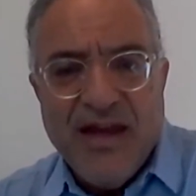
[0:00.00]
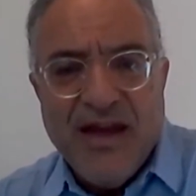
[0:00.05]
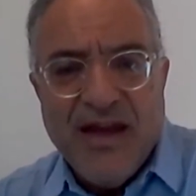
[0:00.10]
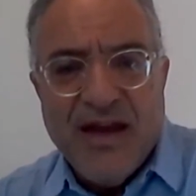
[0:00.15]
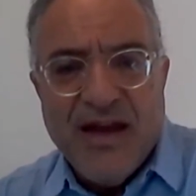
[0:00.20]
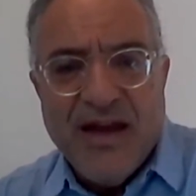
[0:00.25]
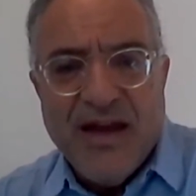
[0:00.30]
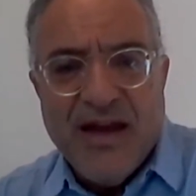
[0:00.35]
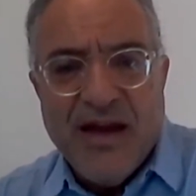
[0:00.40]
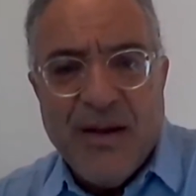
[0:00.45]

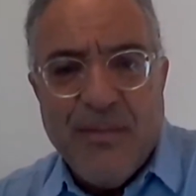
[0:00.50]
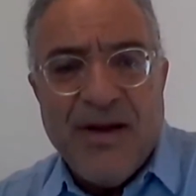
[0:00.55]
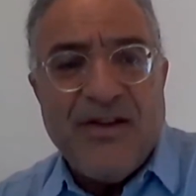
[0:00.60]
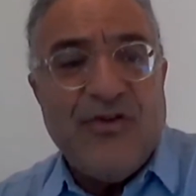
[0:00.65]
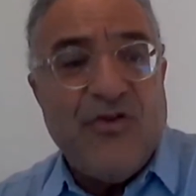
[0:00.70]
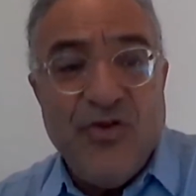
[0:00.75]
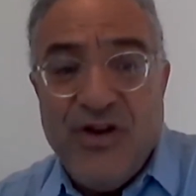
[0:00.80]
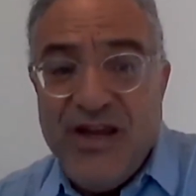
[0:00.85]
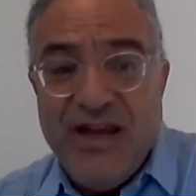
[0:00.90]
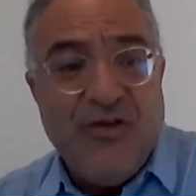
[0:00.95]
But
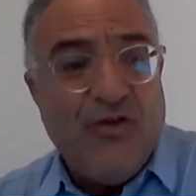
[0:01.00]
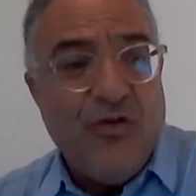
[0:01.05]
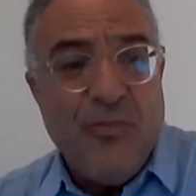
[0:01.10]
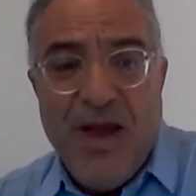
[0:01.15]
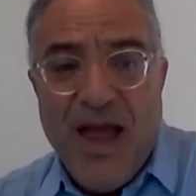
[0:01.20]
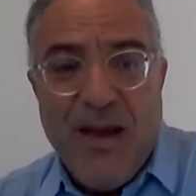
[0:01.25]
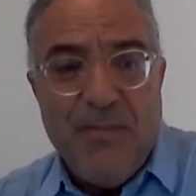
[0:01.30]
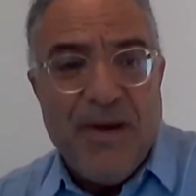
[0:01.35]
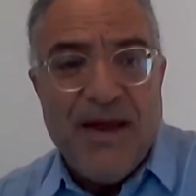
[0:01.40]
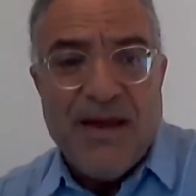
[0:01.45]
you need to
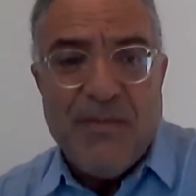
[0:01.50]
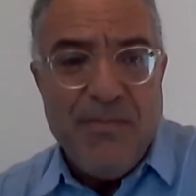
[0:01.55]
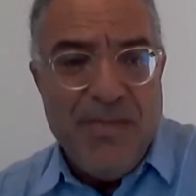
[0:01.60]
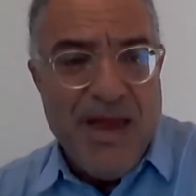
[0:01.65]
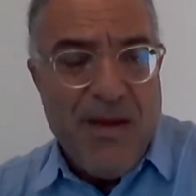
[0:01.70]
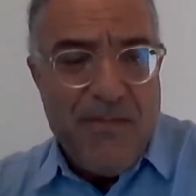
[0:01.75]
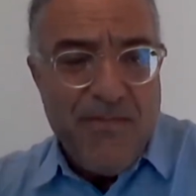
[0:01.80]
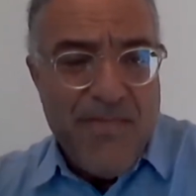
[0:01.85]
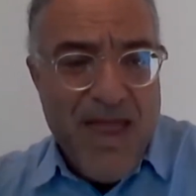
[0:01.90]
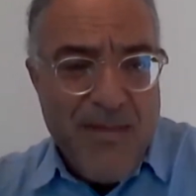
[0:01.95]
map it.
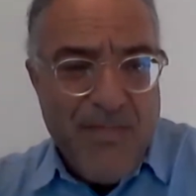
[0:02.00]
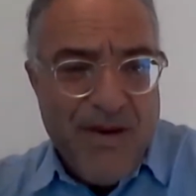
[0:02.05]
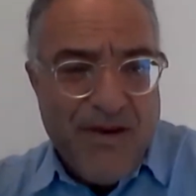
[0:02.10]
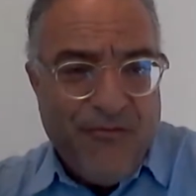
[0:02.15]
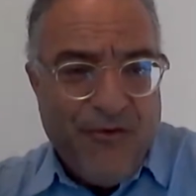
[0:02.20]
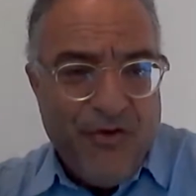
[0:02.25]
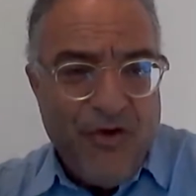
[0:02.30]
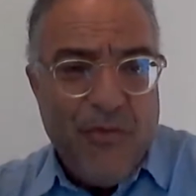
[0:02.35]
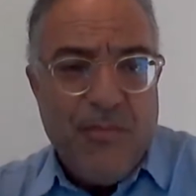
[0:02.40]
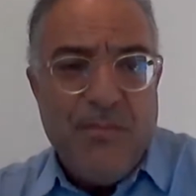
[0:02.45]
Map it
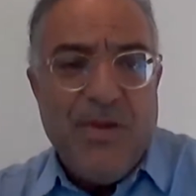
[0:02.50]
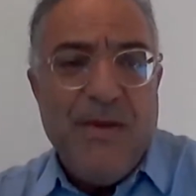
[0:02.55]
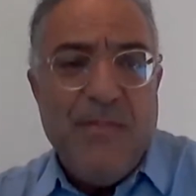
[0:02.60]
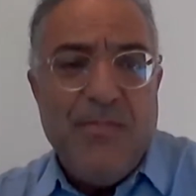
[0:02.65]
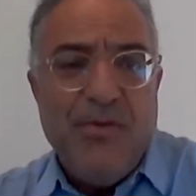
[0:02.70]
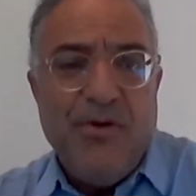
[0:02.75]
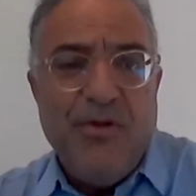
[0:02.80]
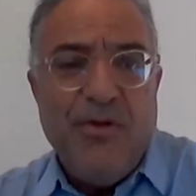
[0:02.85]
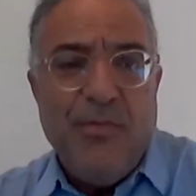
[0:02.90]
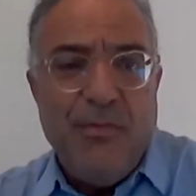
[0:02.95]
for your
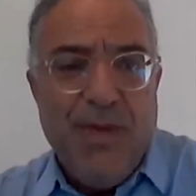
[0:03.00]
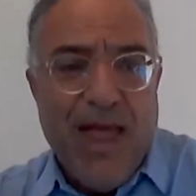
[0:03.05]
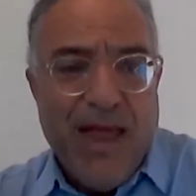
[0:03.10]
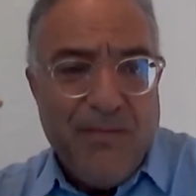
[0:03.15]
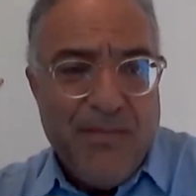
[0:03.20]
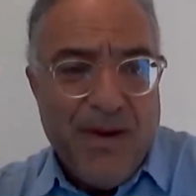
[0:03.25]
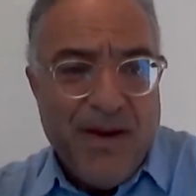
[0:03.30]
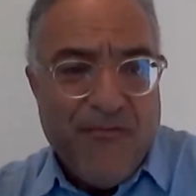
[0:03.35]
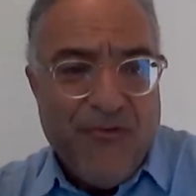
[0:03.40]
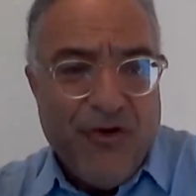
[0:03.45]
people,
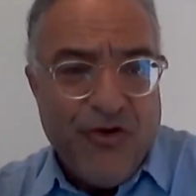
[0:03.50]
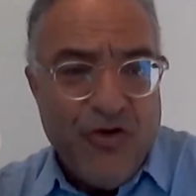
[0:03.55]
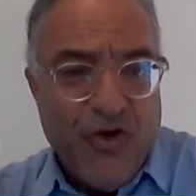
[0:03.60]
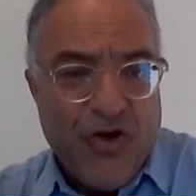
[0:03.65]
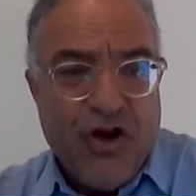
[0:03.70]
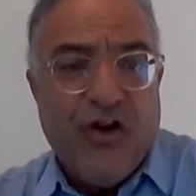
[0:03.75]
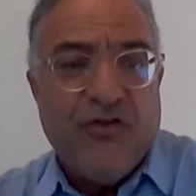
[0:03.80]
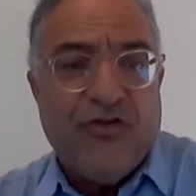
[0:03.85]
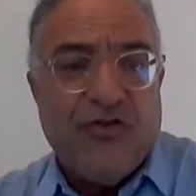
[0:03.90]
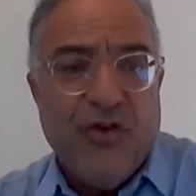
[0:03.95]
map it for your
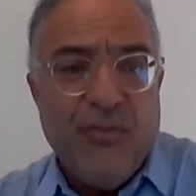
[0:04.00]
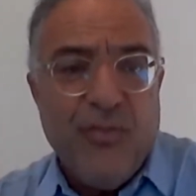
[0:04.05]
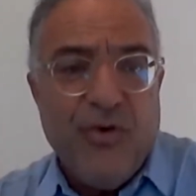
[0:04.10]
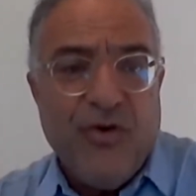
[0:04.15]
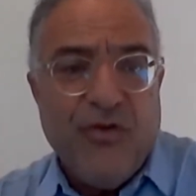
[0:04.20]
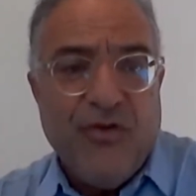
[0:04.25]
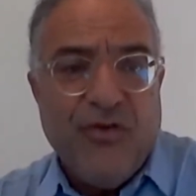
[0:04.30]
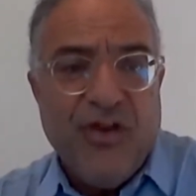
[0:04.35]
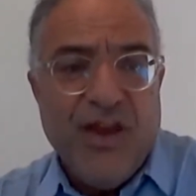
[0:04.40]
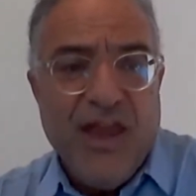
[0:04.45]

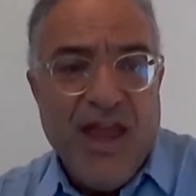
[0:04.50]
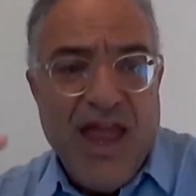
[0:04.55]
customers,